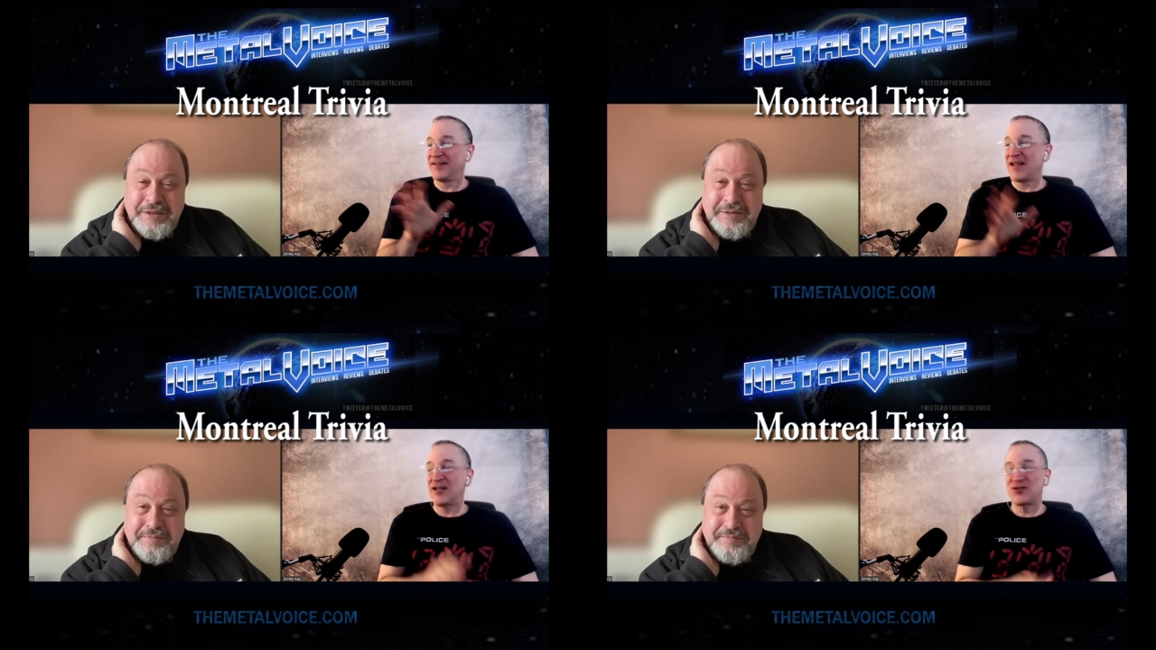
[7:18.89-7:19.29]

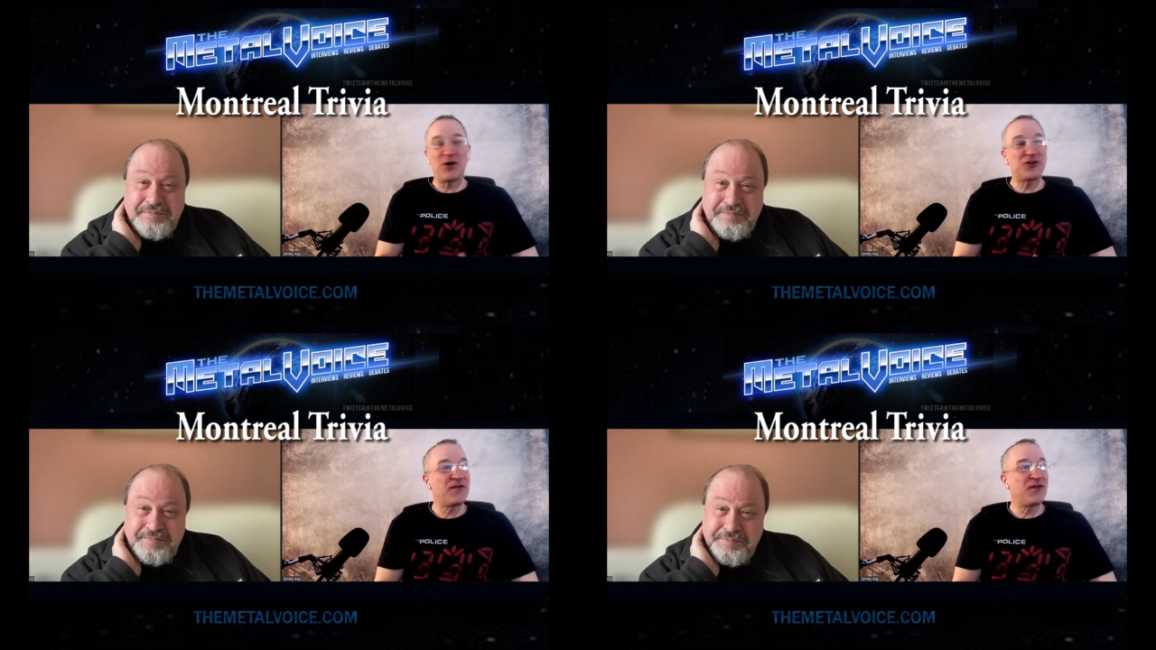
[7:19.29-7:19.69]
Speaker 1: The
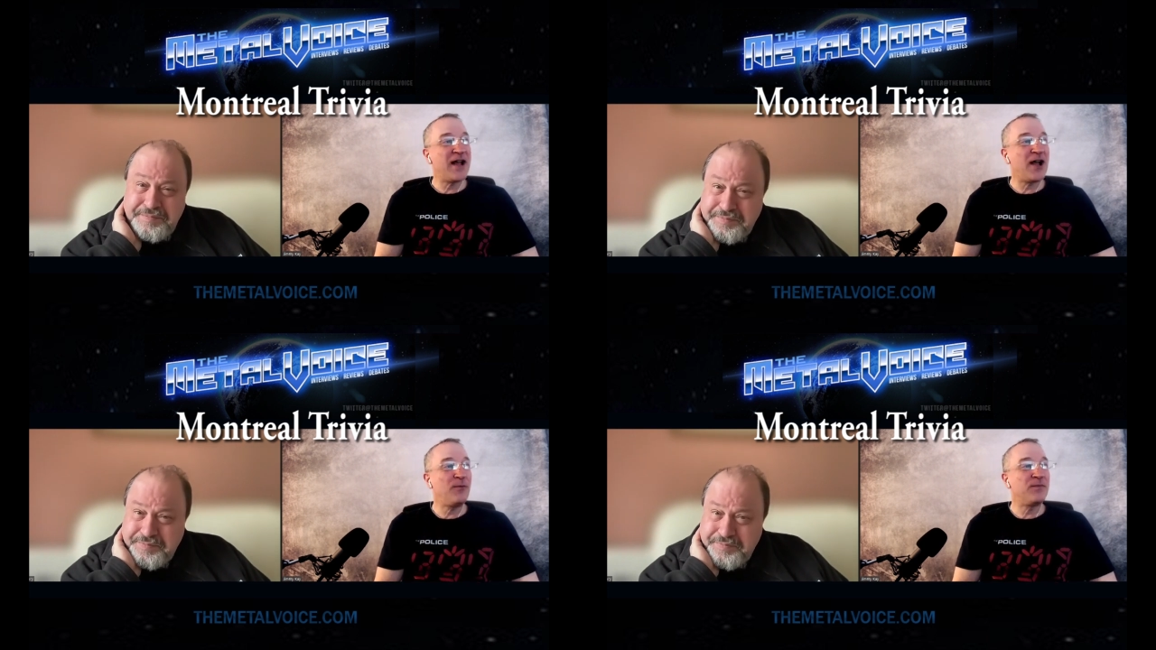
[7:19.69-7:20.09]
last question
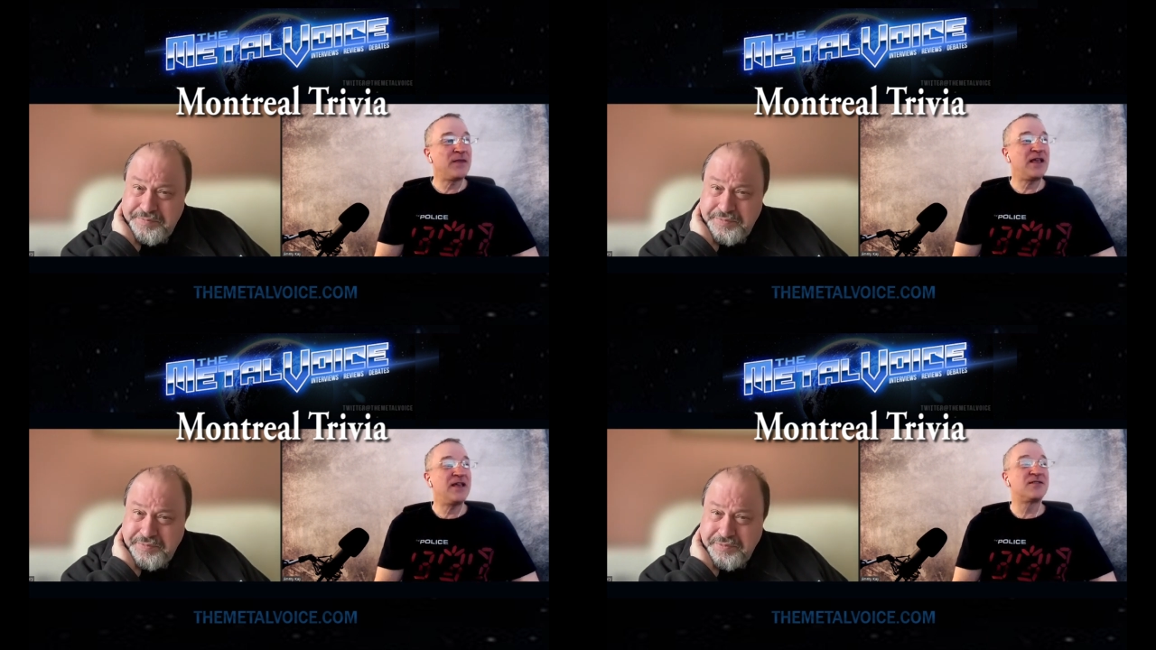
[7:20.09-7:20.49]
for now
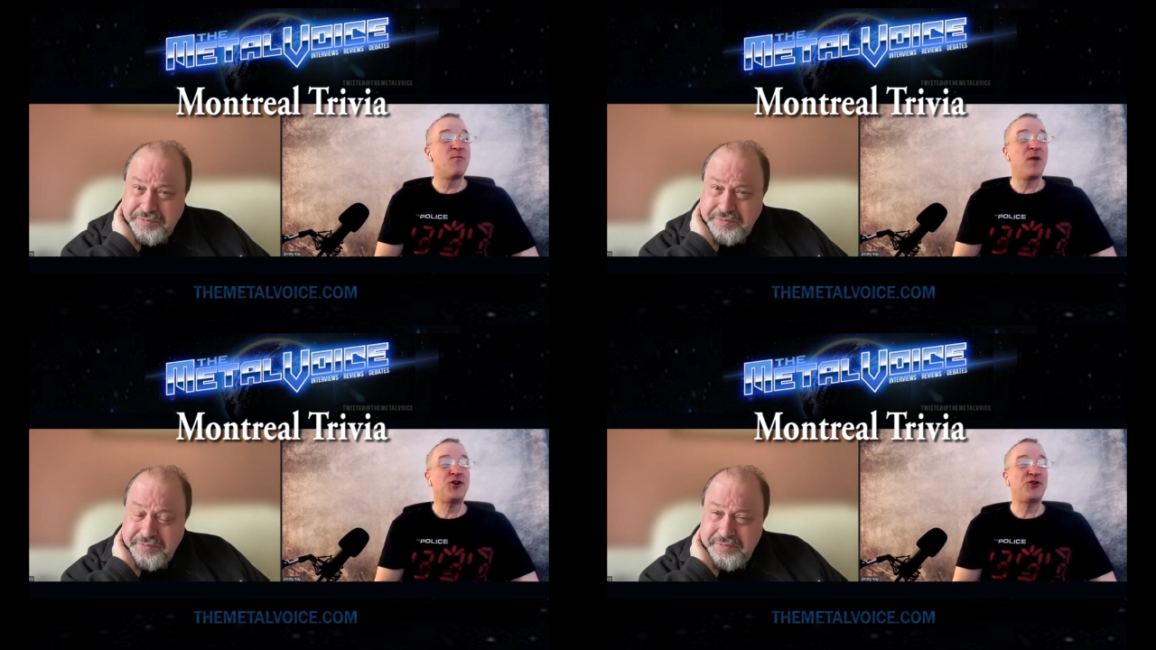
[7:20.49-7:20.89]

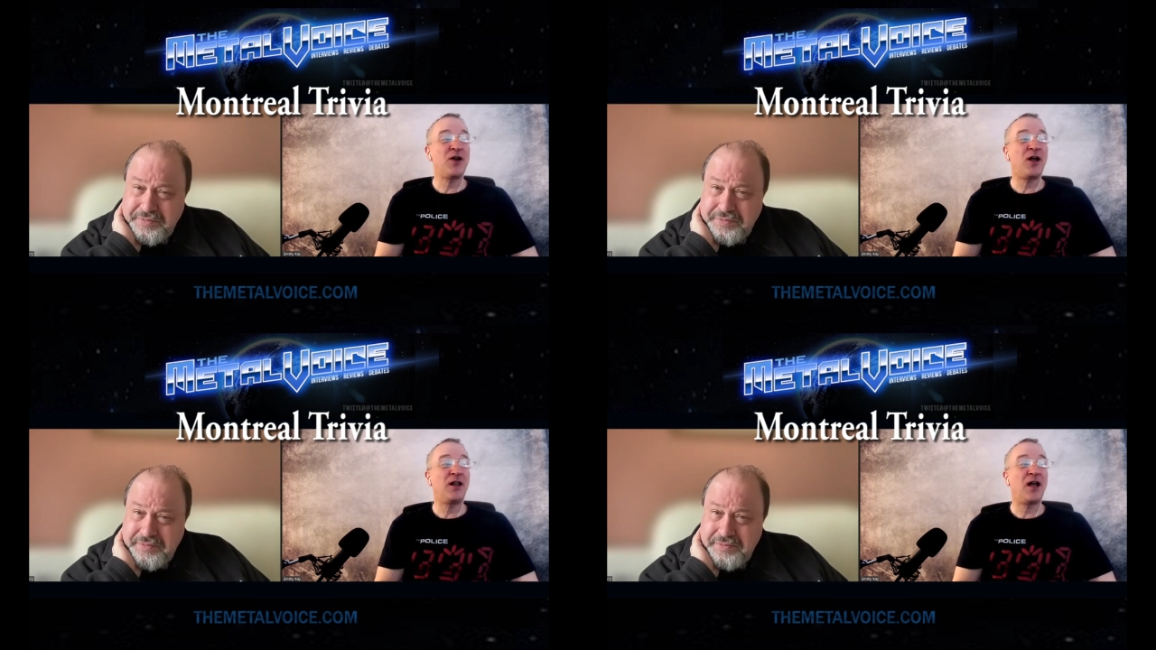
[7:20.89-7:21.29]
is
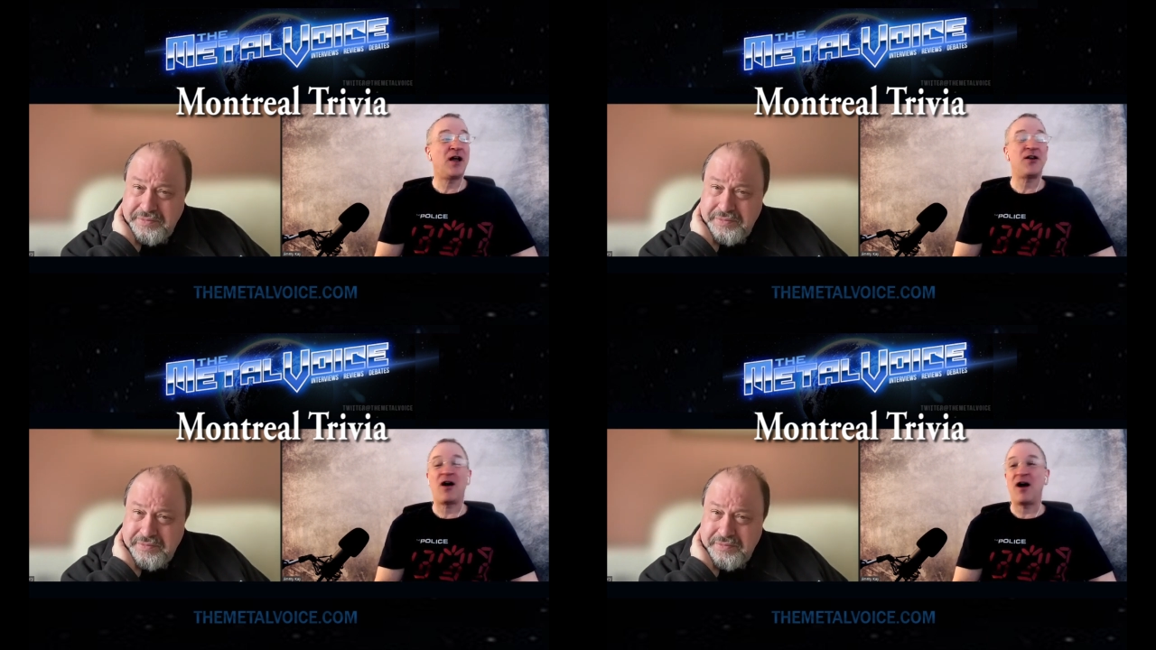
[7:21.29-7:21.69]

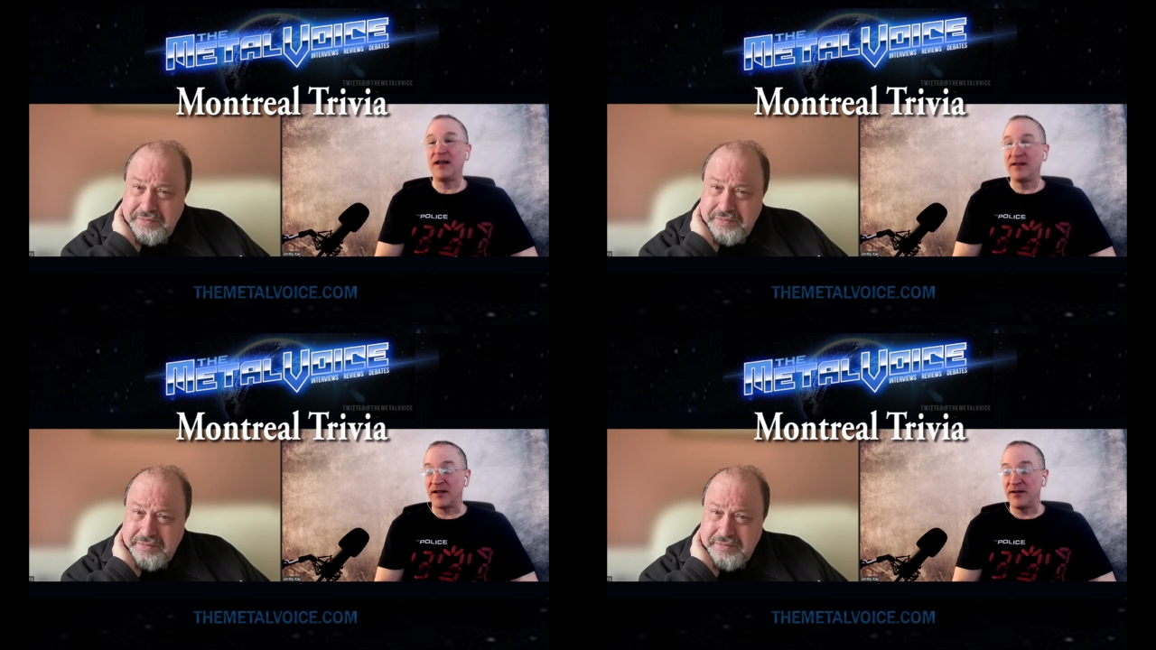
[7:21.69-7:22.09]
Montreal an
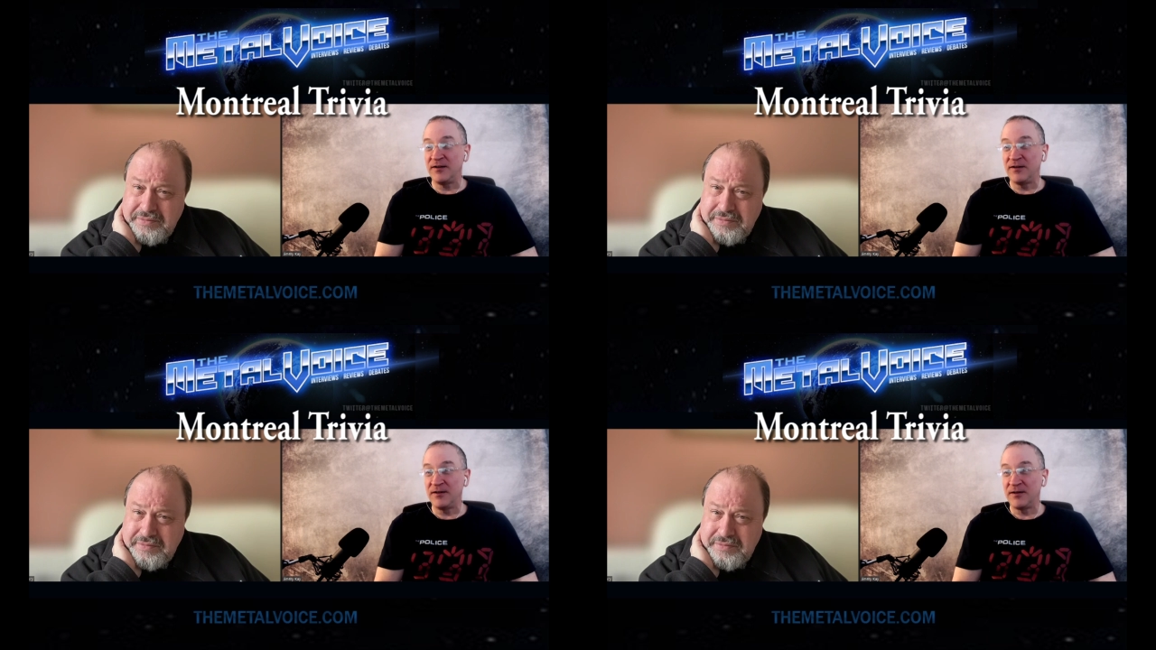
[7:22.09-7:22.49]

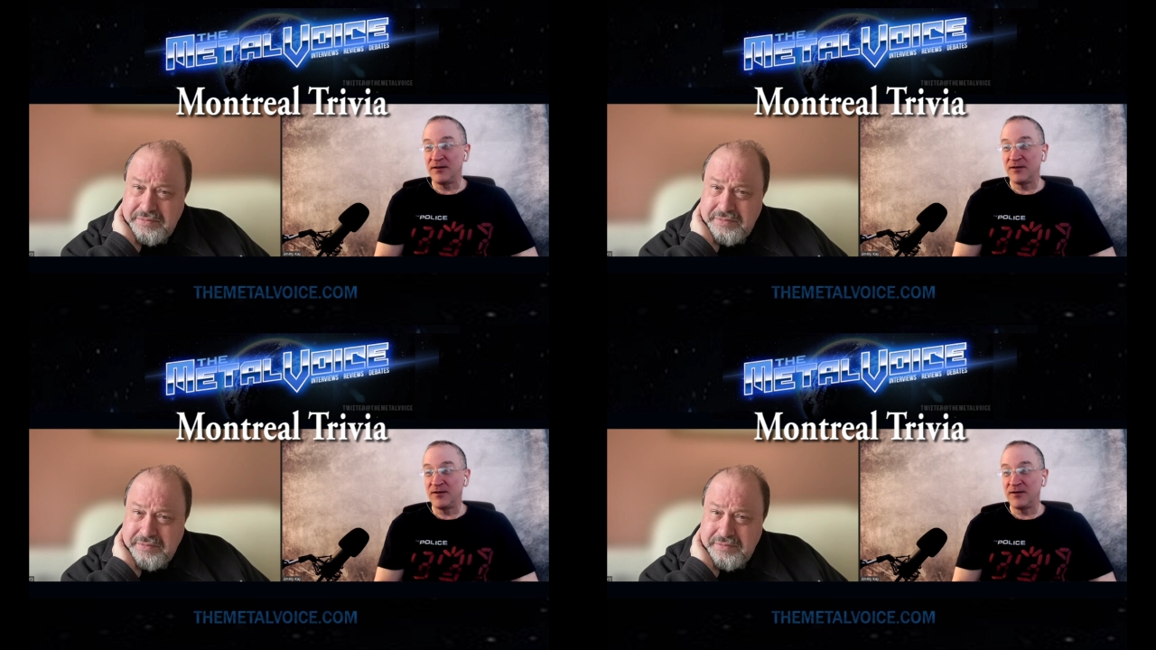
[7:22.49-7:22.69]
island,